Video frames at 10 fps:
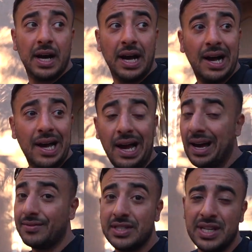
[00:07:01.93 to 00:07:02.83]
I
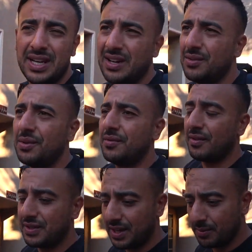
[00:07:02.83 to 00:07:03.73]
have to say, I don't know if I've
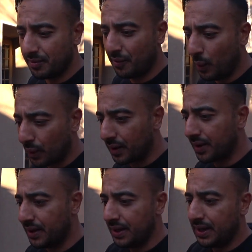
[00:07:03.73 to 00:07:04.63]
said it before
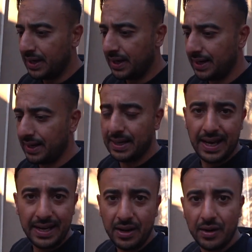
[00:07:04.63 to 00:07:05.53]
in
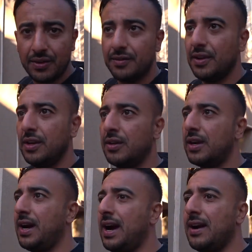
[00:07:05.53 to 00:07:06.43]
any other video that
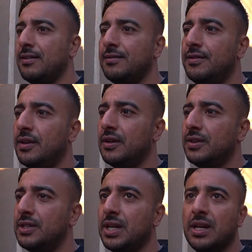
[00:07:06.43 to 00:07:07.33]
I have on the
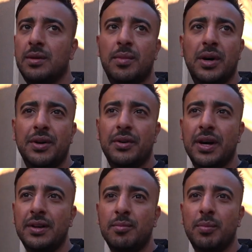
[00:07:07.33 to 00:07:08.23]
channel about
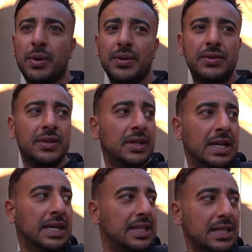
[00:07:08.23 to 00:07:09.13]
Iran, but
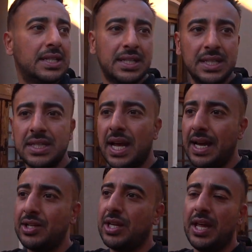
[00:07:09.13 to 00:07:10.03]
this
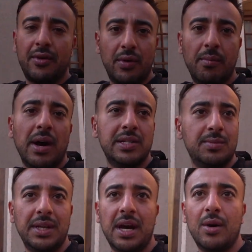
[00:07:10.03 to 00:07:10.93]
actually kind of reminds
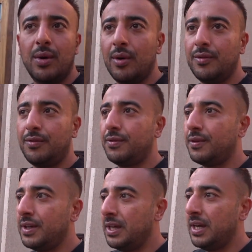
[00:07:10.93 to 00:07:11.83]
me now of
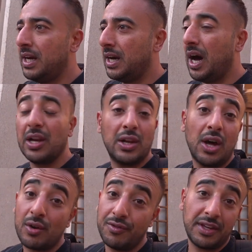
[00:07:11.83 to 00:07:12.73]
a lot
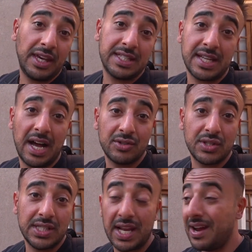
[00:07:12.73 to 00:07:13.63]
of the guest
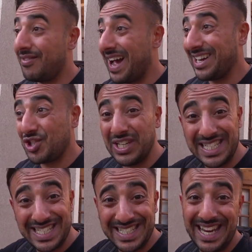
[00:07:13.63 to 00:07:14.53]
houses that I've actually
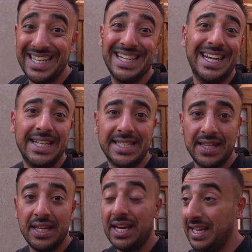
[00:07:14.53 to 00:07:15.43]
stayed in
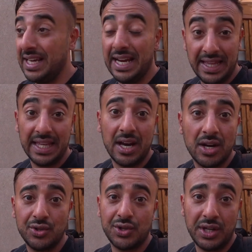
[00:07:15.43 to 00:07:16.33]
the
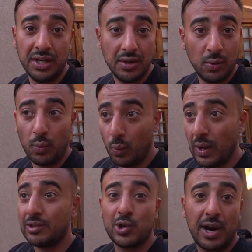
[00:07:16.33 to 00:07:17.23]
country while
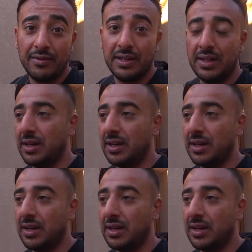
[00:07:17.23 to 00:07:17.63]
traveling the